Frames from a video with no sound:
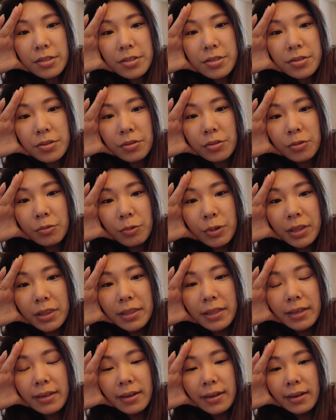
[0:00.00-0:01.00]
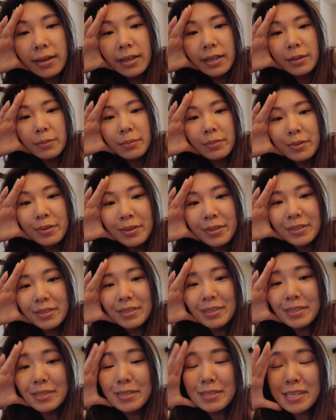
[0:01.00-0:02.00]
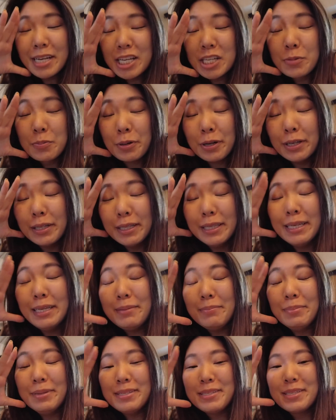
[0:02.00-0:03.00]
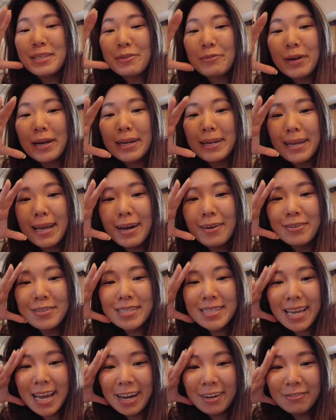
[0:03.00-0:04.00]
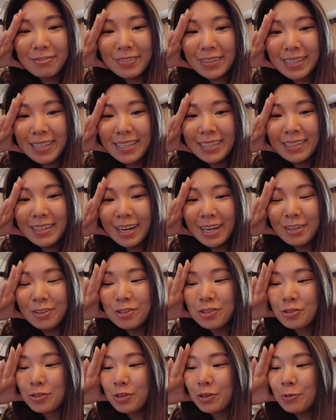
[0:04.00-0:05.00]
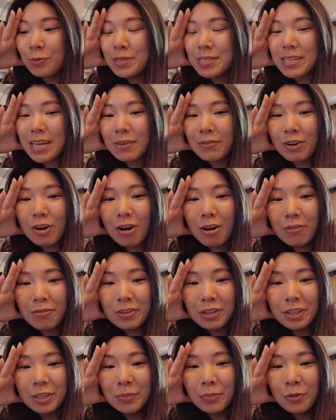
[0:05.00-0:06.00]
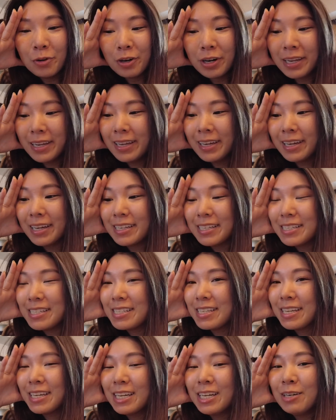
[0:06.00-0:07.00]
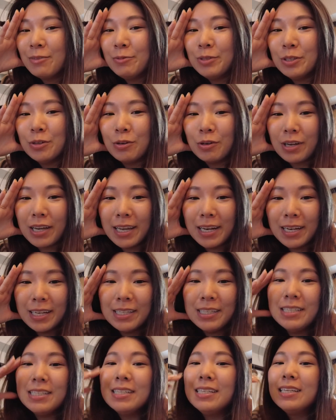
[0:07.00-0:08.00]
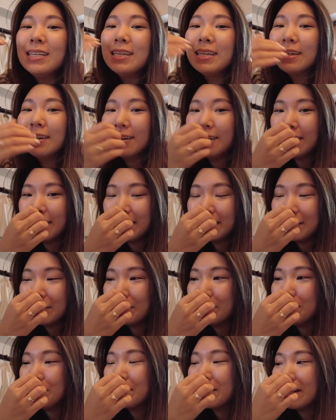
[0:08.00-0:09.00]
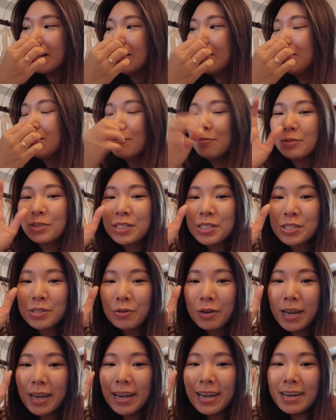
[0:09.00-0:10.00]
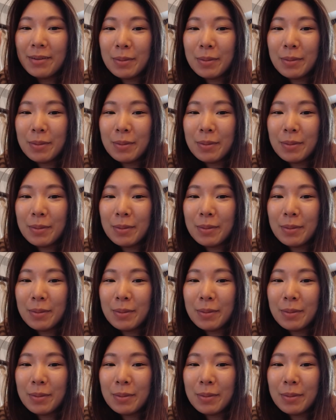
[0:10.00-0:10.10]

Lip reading: So one thing I am desperately missing right now is caffeine. I usually always have a coffee in the morning and we don't get any in the hotel, which is okay.